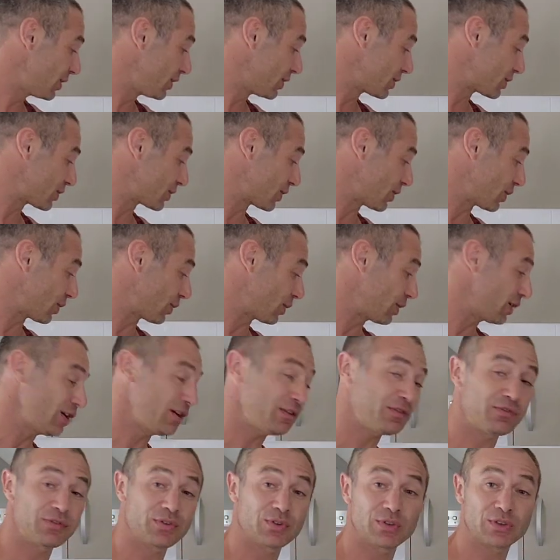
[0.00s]
So
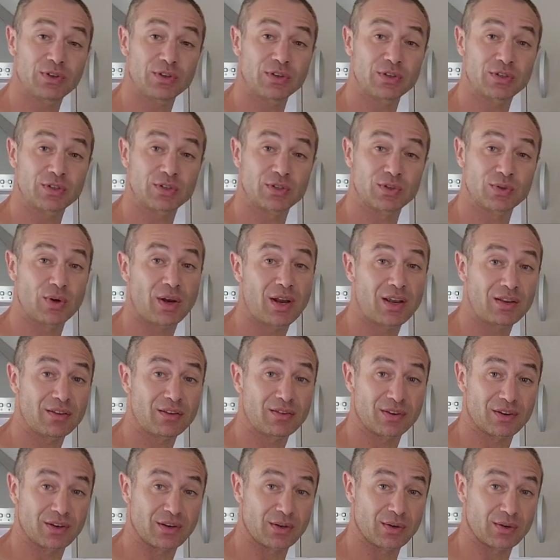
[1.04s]
if you don't need to do
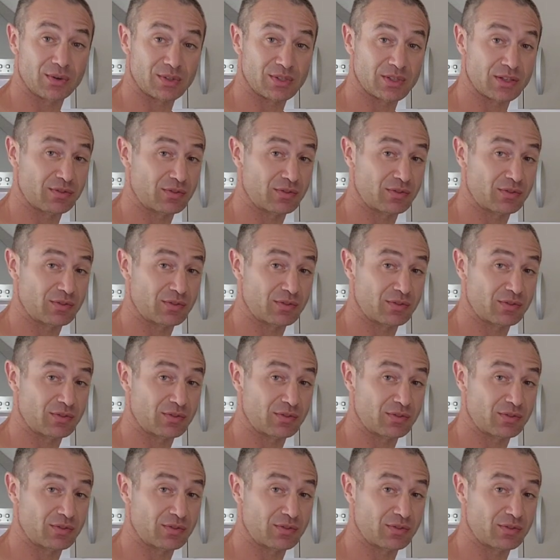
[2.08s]
anything else,